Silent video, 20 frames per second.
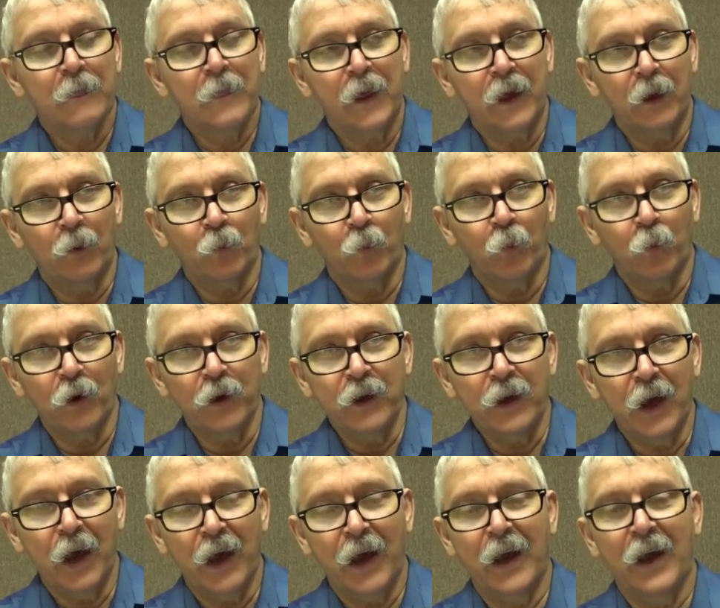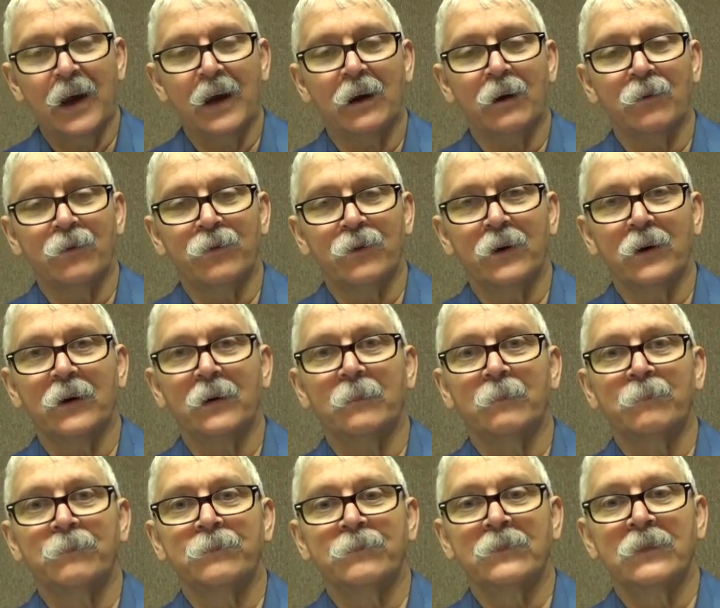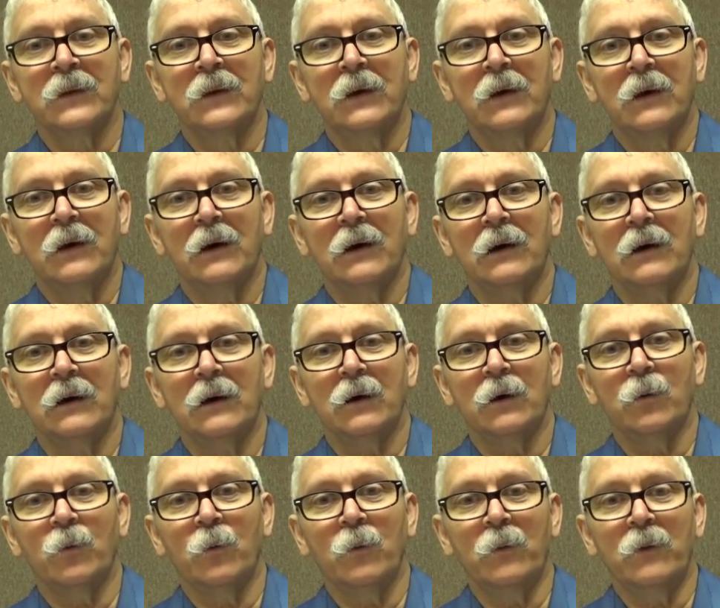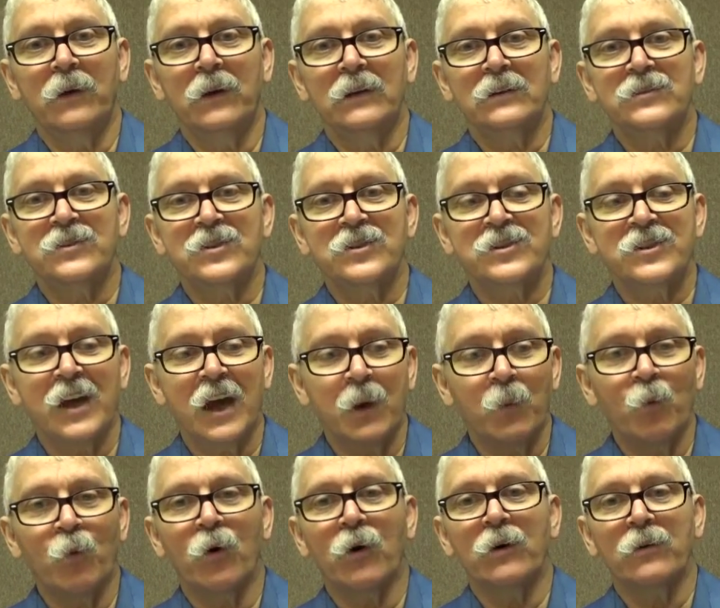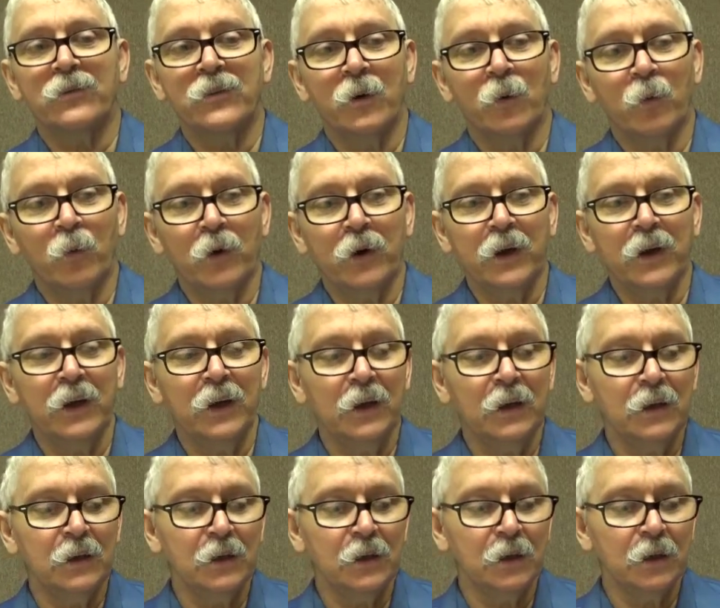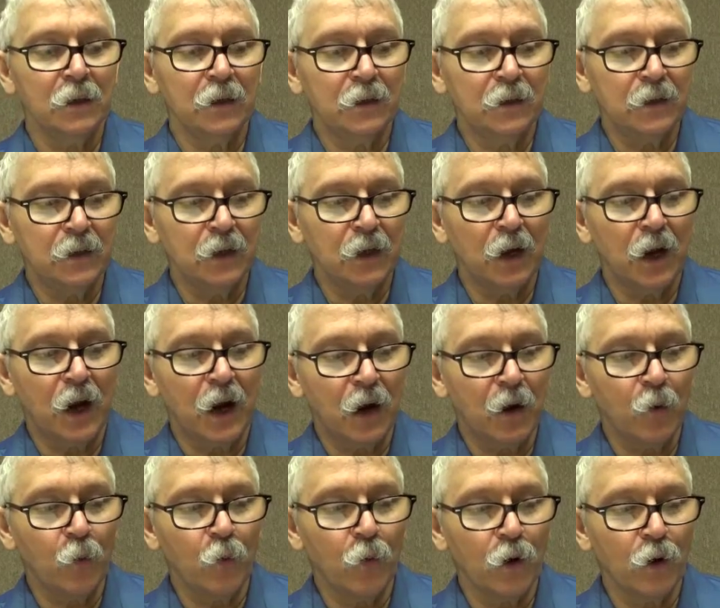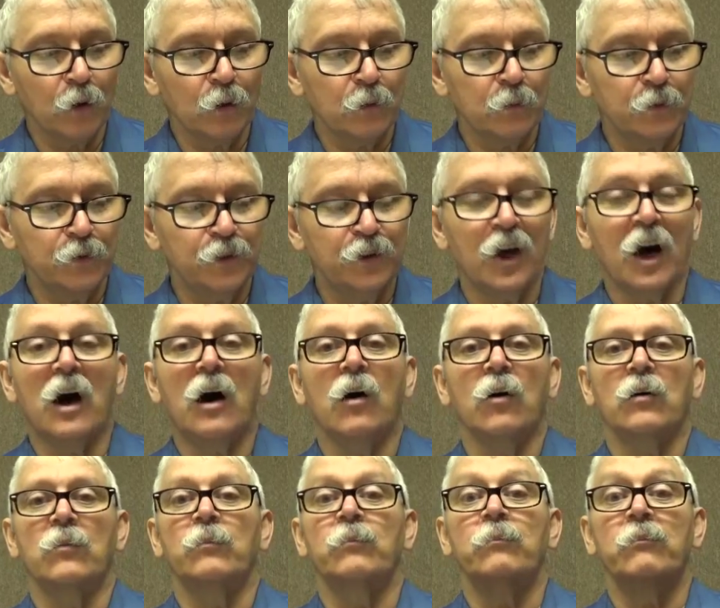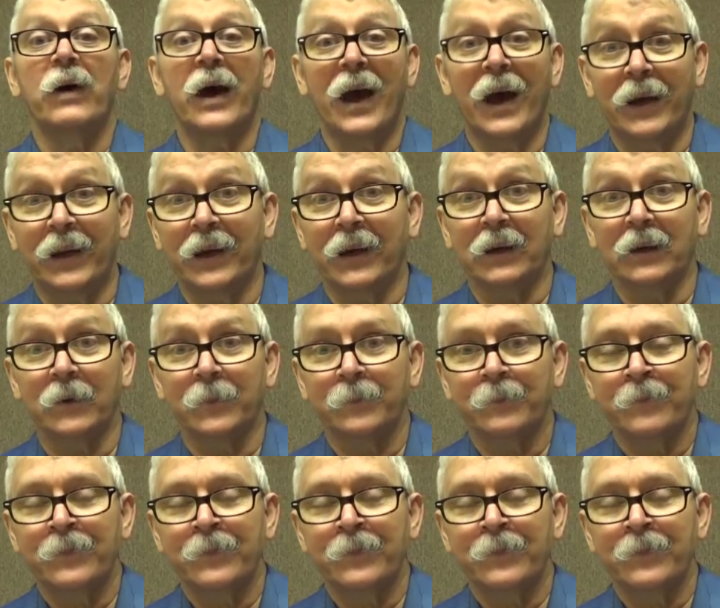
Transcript: And we have, uh, uh, it's the same word that we get our word dogmatic.